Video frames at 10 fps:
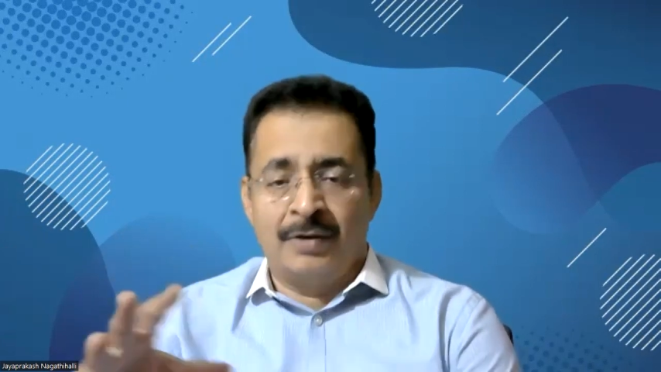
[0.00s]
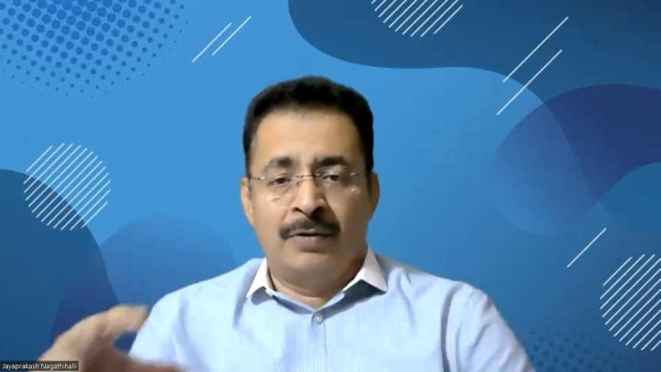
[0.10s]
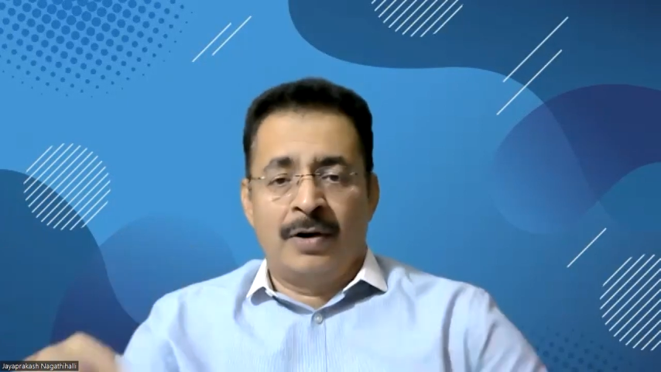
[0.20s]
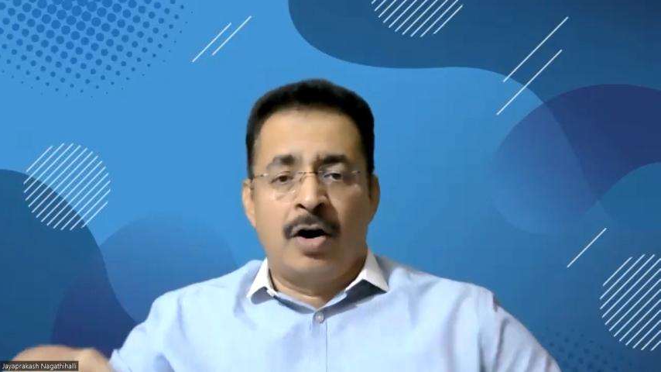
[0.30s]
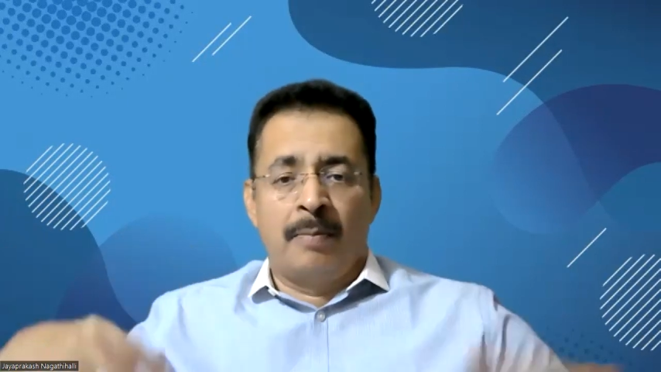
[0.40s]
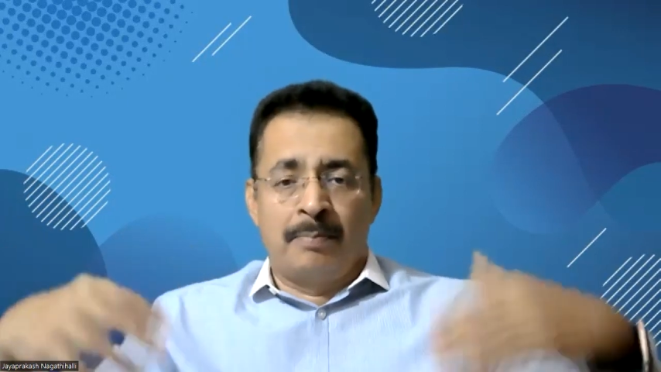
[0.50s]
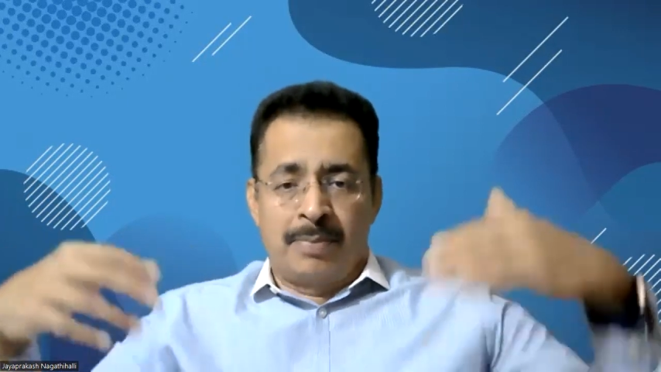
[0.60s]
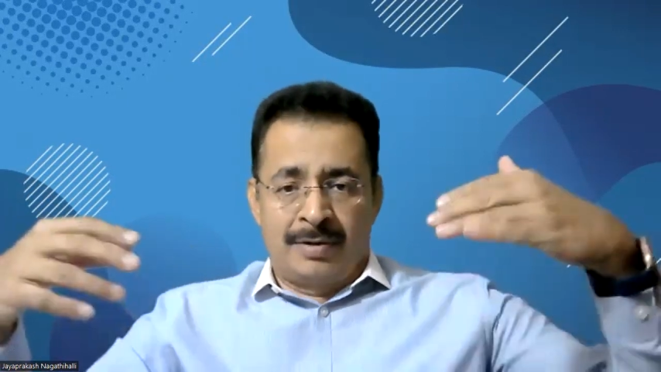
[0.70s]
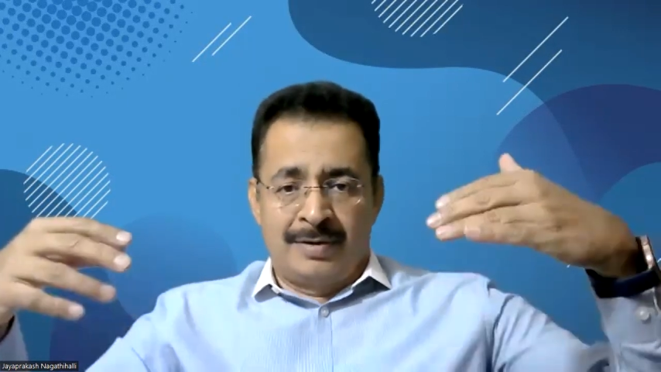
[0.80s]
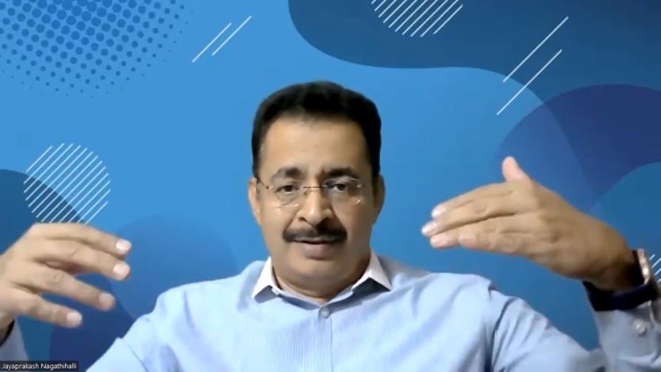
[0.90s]
you wake up,
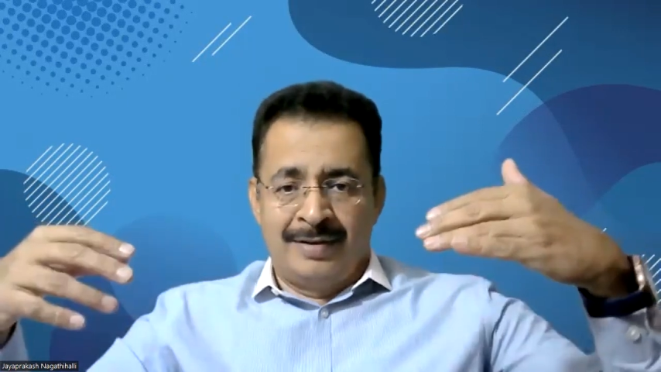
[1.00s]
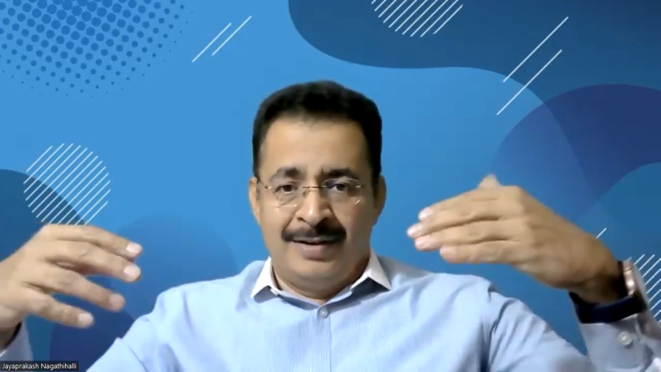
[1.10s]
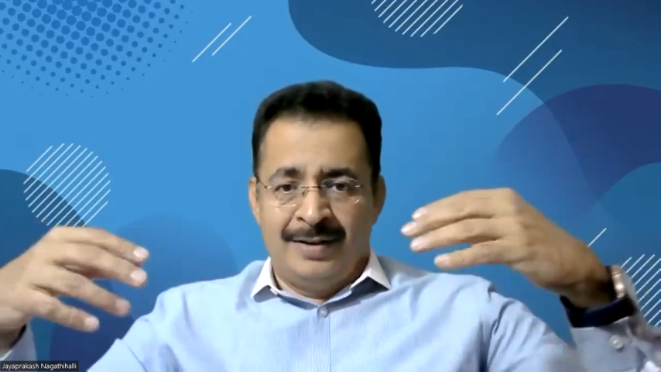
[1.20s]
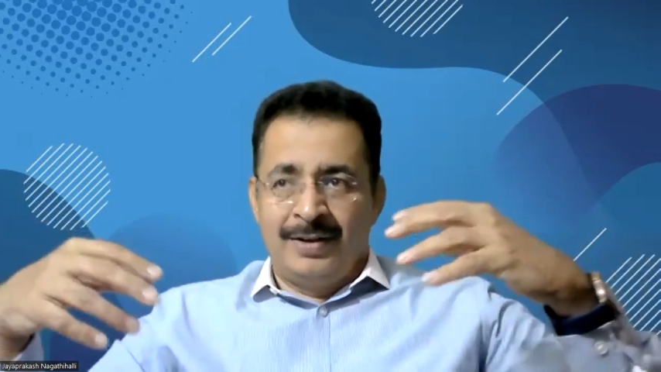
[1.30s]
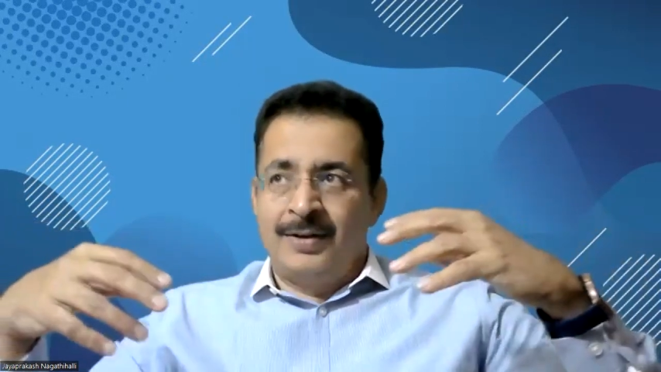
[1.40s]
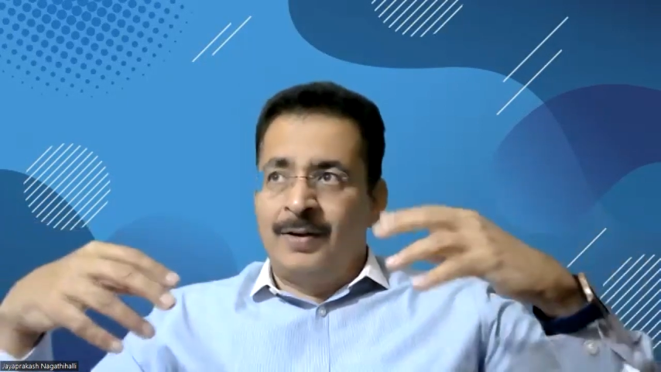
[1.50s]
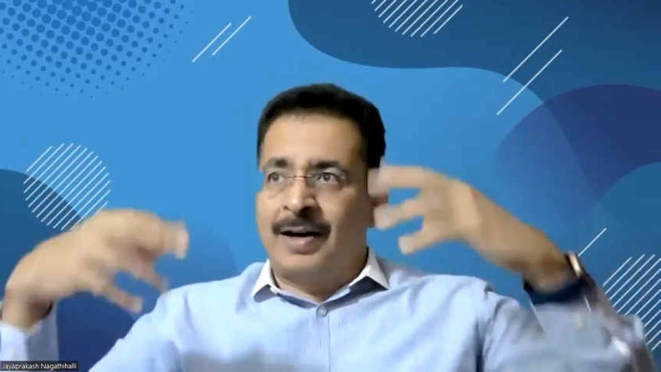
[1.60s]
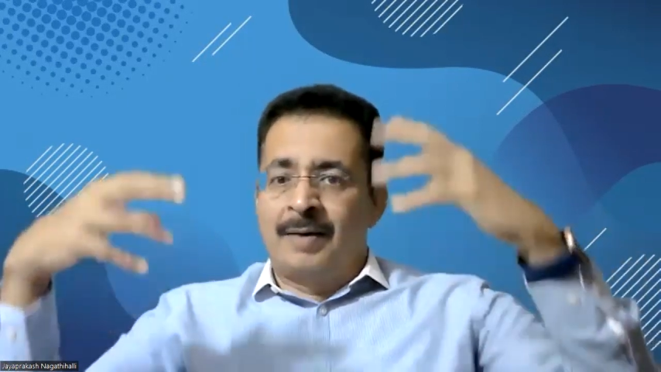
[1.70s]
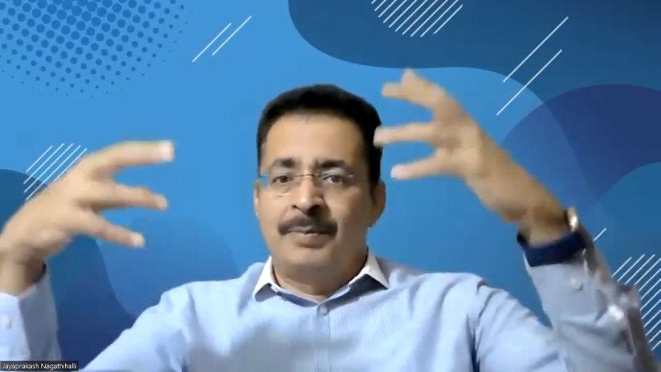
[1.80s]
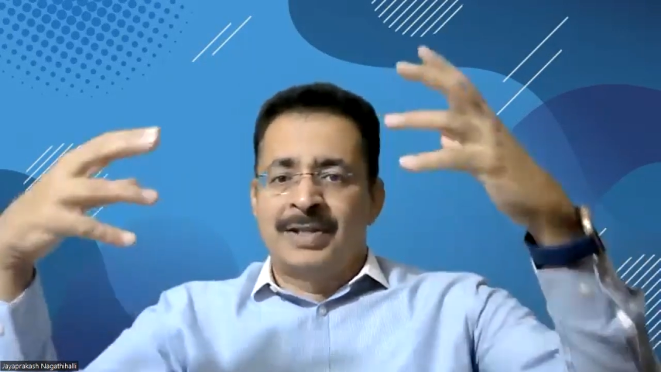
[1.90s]
you will
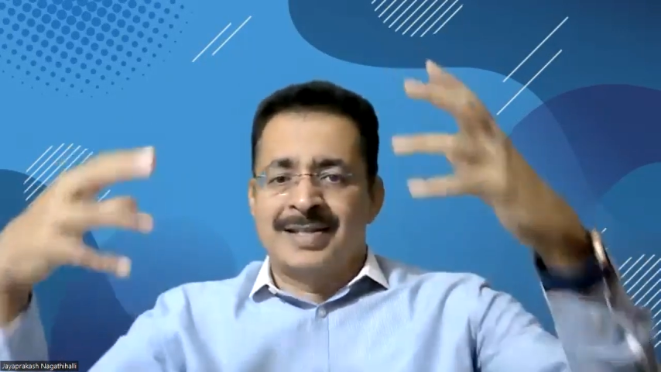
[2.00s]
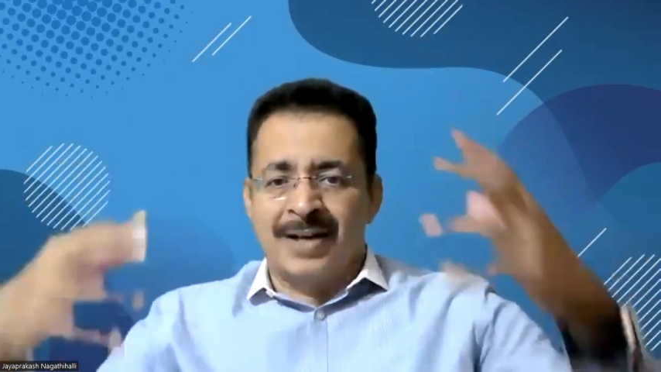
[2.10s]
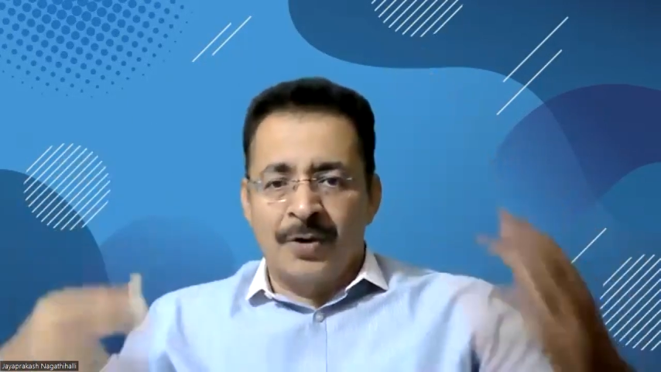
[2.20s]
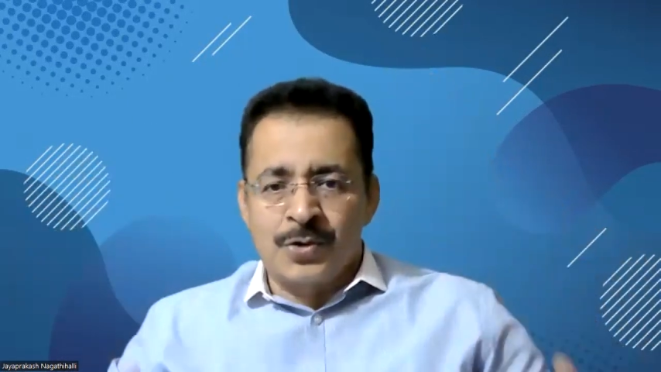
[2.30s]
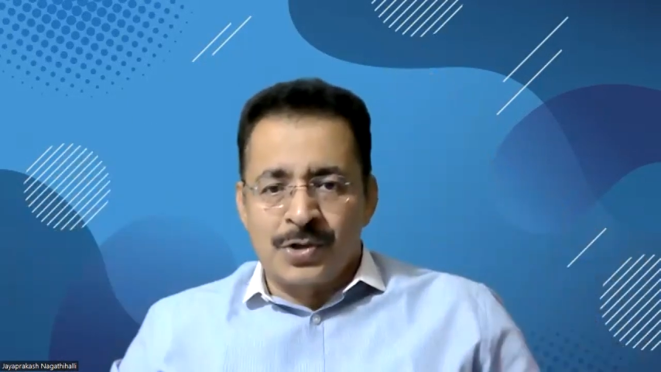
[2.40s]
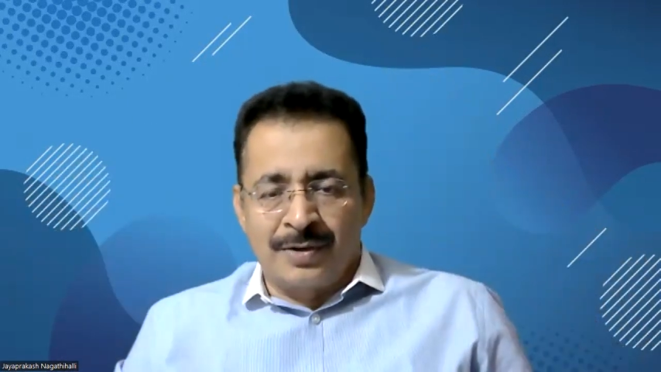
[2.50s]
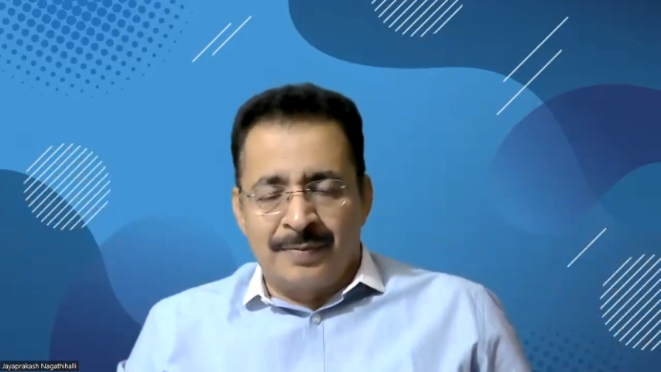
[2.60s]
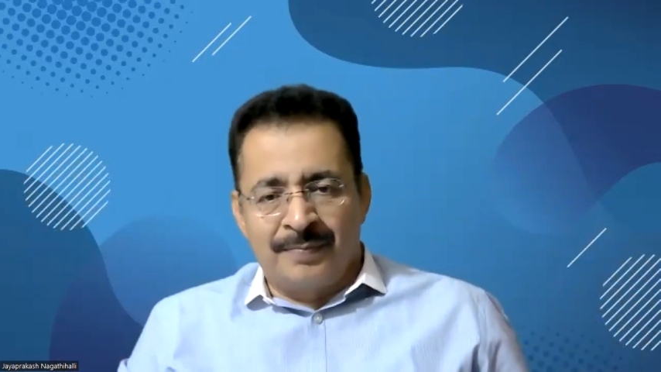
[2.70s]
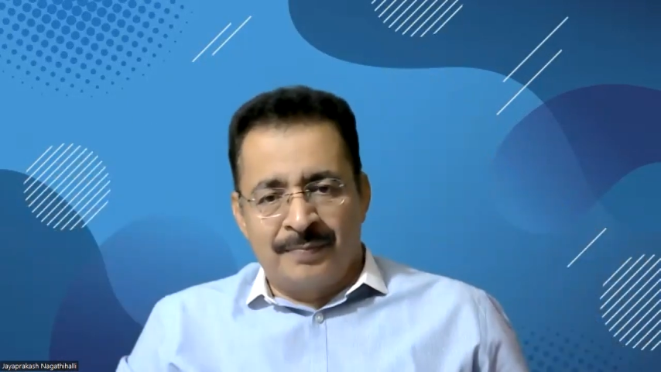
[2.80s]
come with a solution.